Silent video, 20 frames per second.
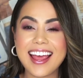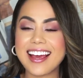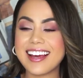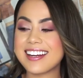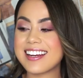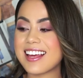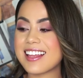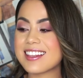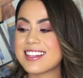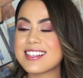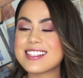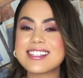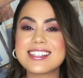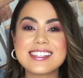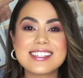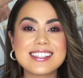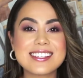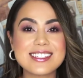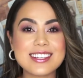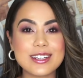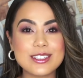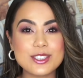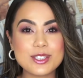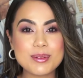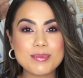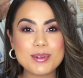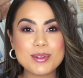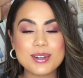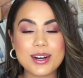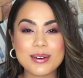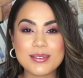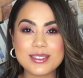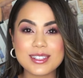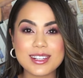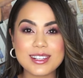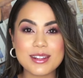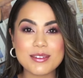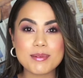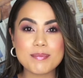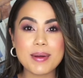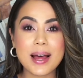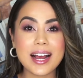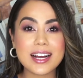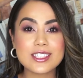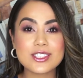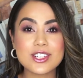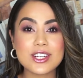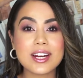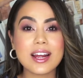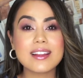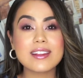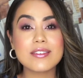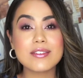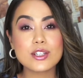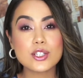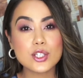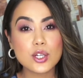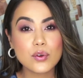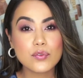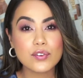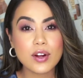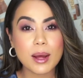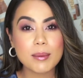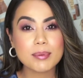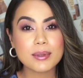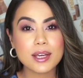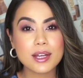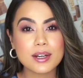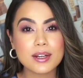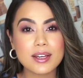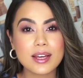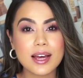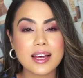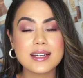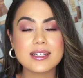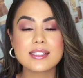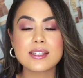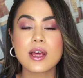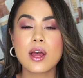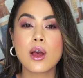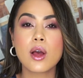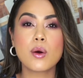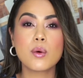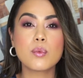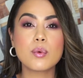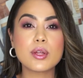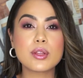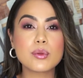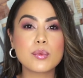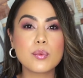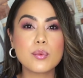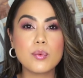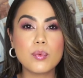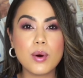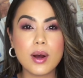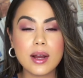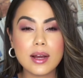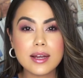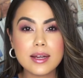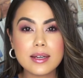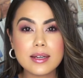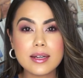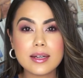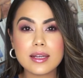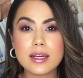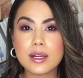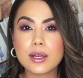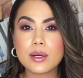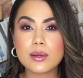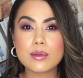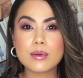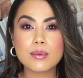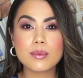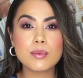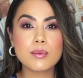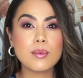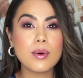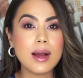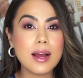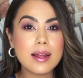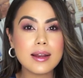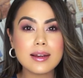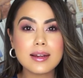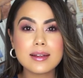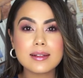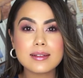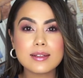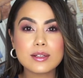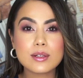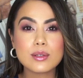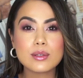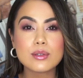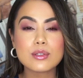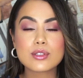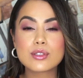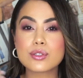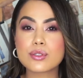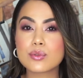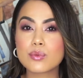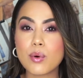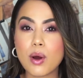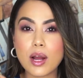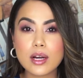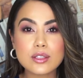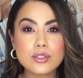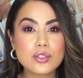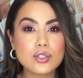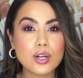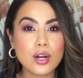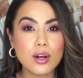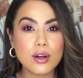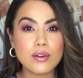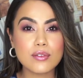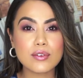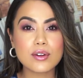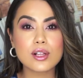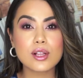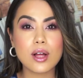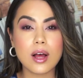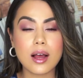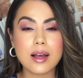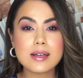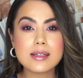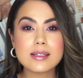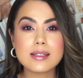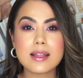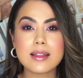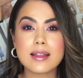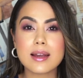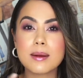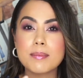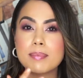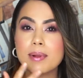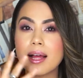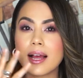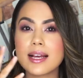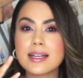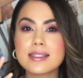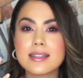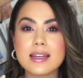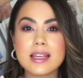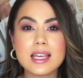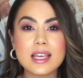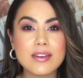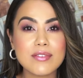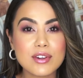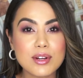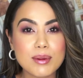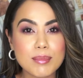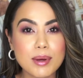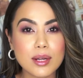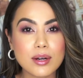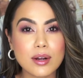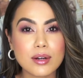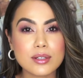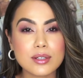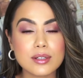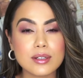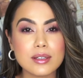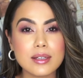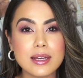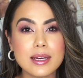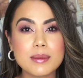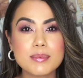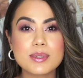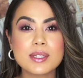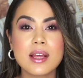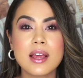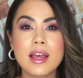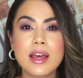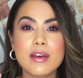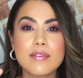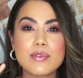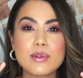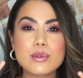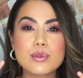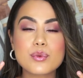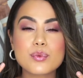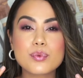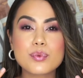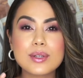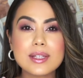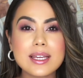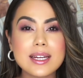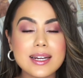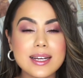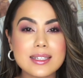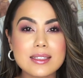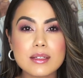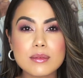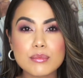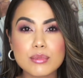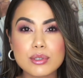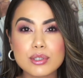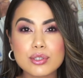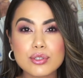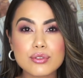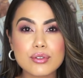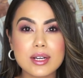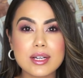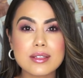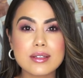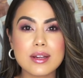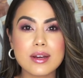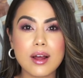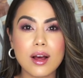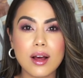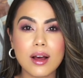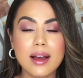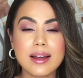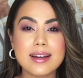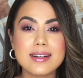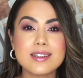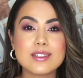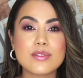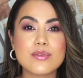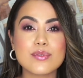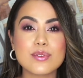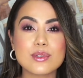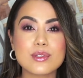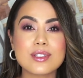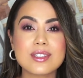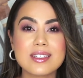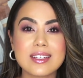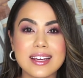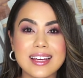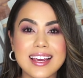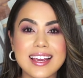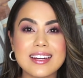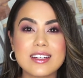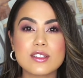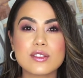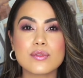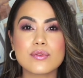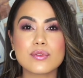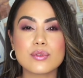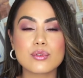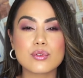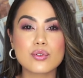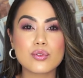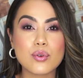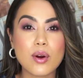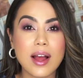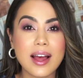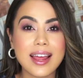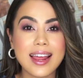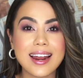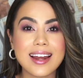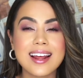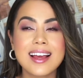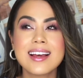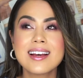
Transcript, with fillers: and this is such a mood. I really love the packaging. I love the doe foot applicator, you guys, with one, you know, one little swatch of gloss that applies an even amount on your lips. It feels really nice and moisturizing on. It doesn't feel sticky, it doesn't feel drying